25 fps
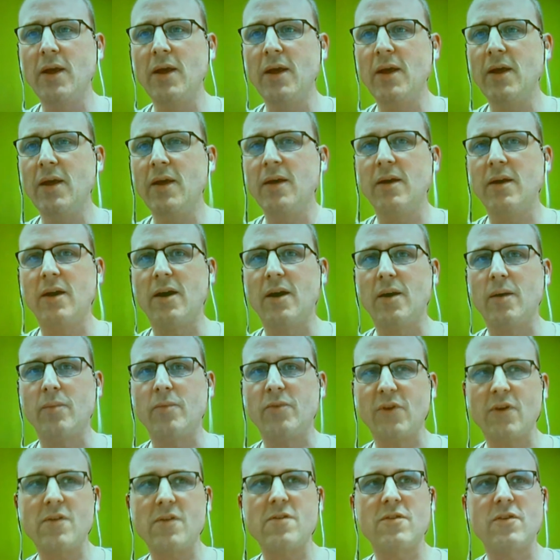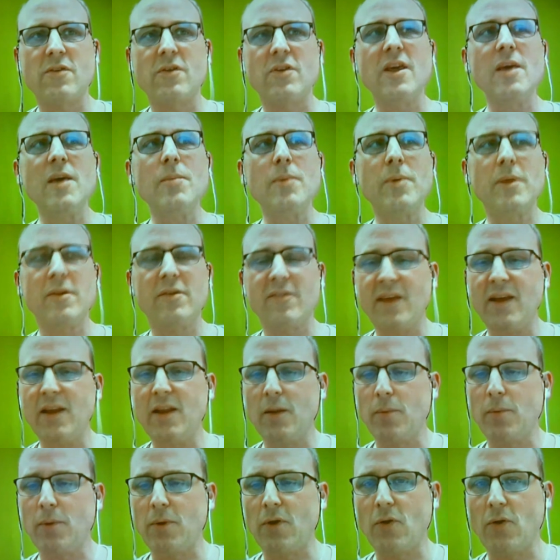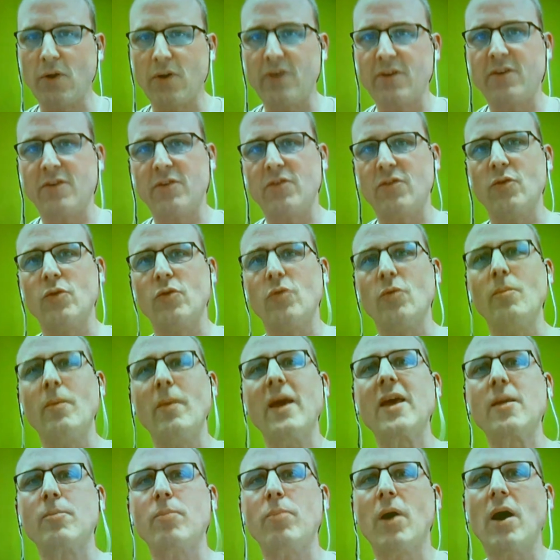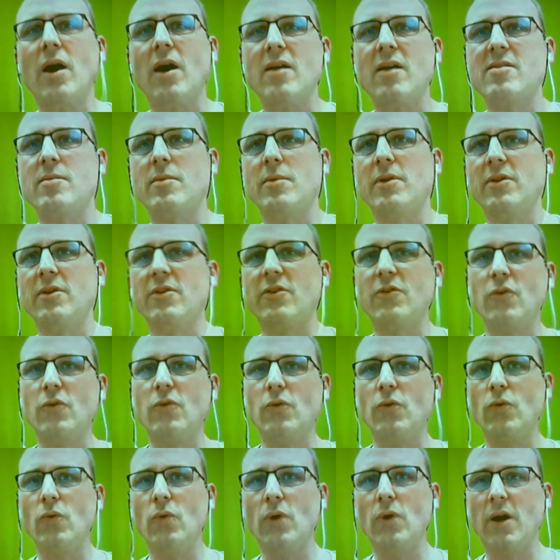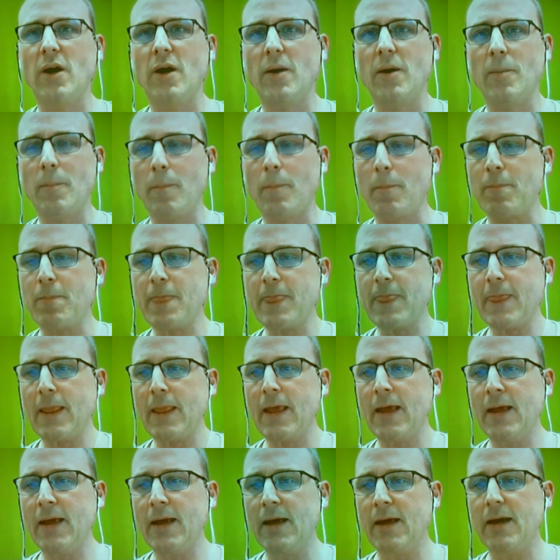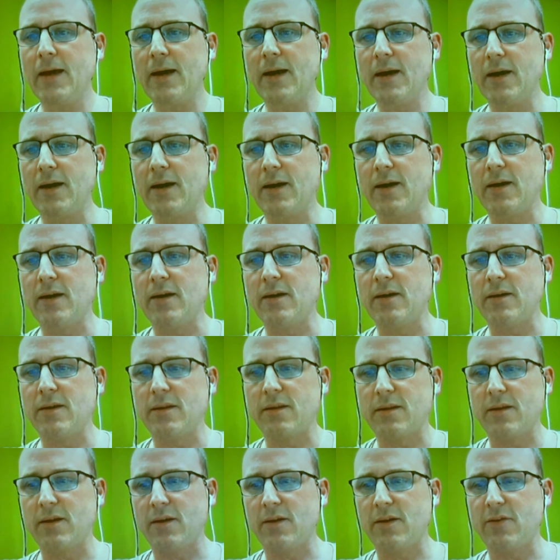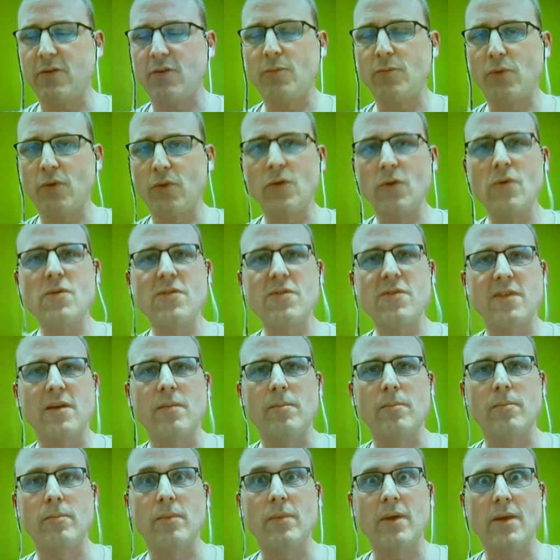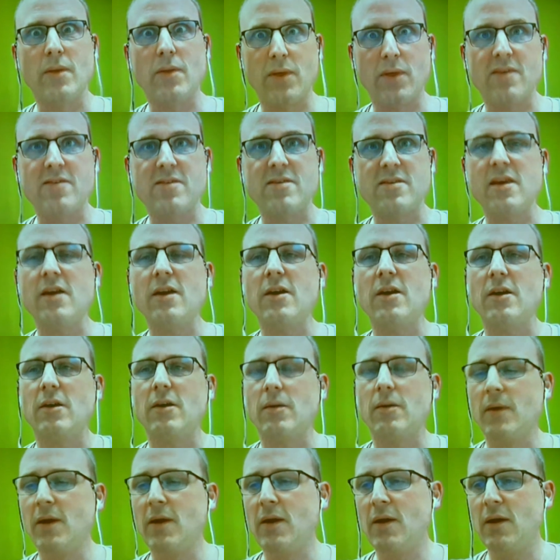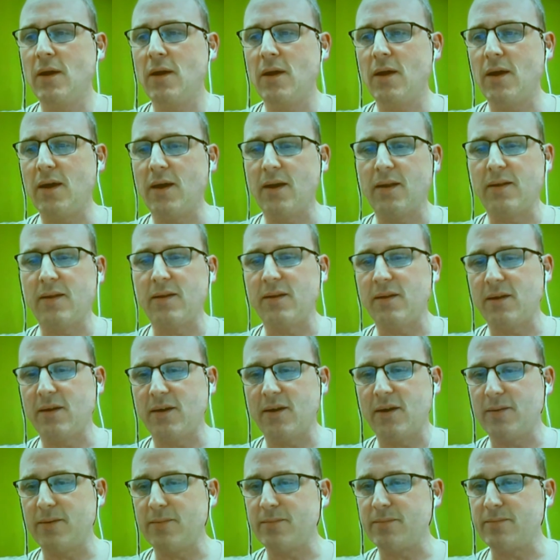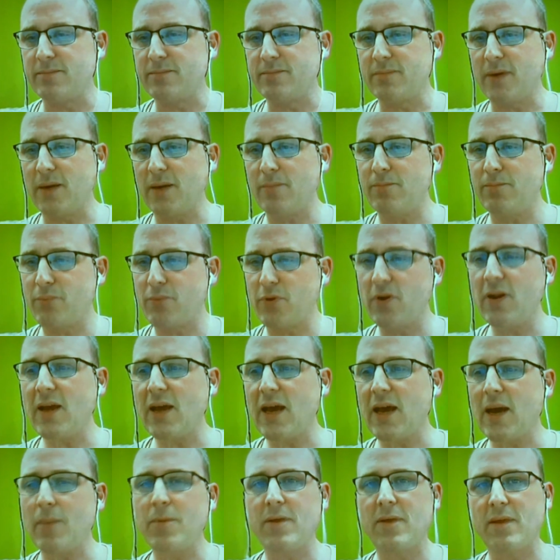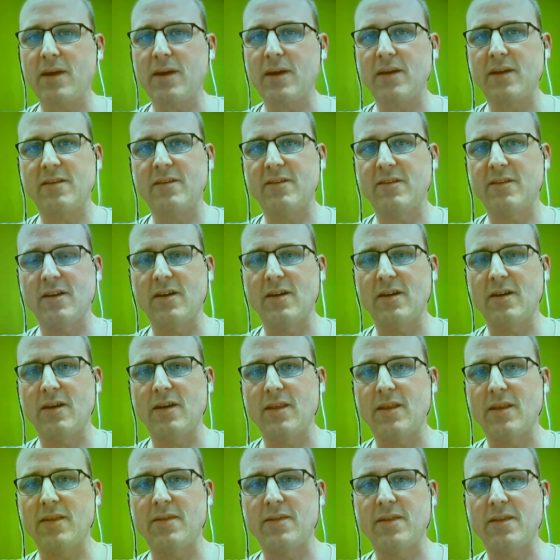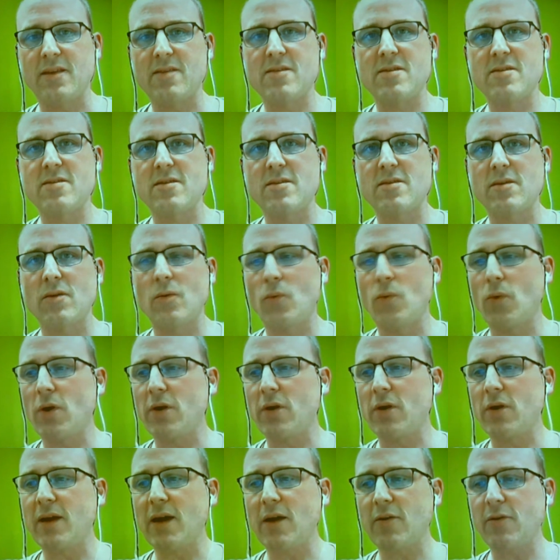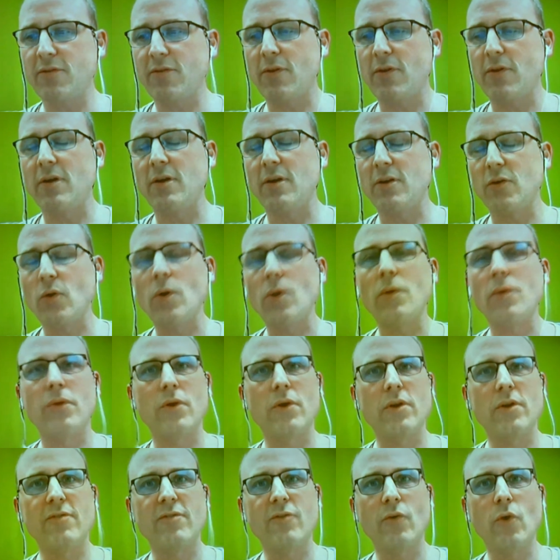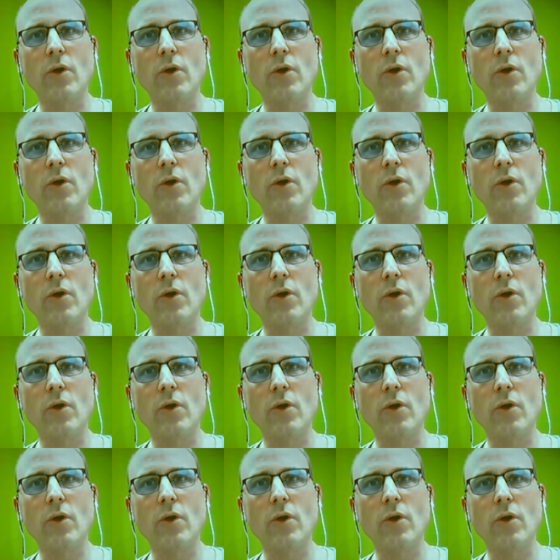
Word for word: uh, just to keep it available or to, to, to make it possible to um, uh, to produce them this year. And um, I'm pretty happy that that this worked out for the 1234